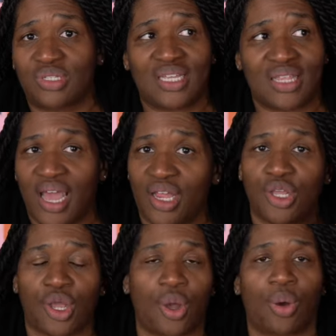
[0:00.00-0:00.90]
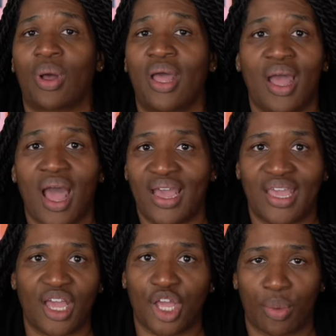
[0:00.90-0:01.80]
take the head and go. I
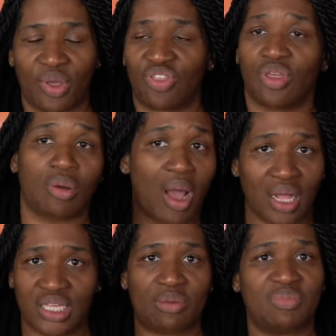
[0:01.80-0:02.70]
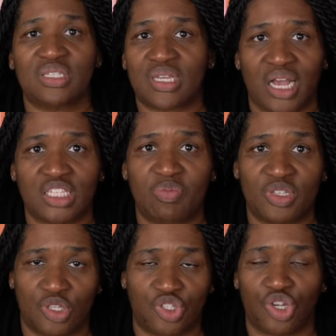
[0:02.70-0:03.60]
can't go with you. I'll keep these guys
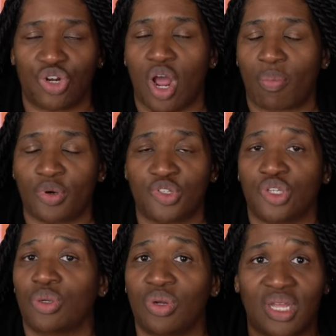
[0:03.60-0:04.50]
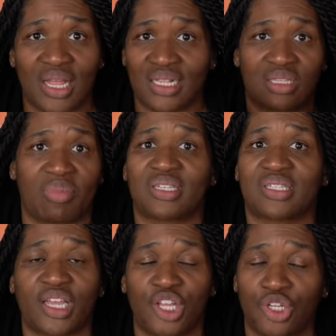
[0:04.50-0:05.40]
busy so you're not pursued, and that's the best
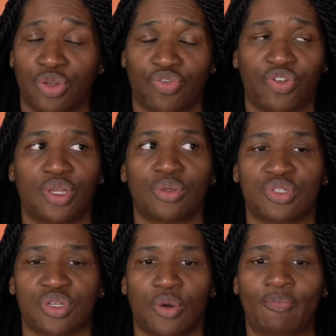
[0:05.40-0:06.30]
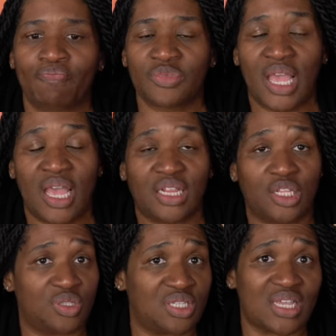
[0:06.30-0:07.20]
I can do for you. So
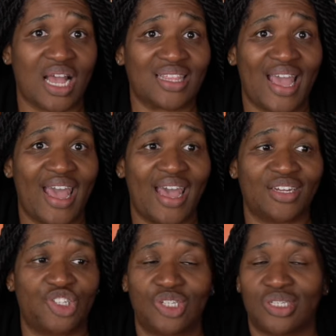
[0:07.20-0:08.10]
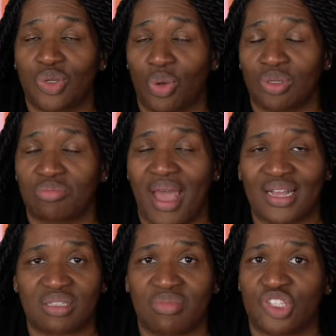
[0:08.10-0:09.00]
Lucy's got the head. She's told
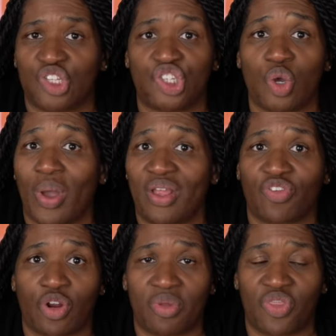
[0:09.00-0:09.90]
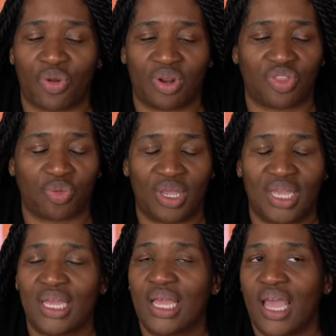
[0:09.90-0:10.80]
Maximus that she'll wait for him at 33.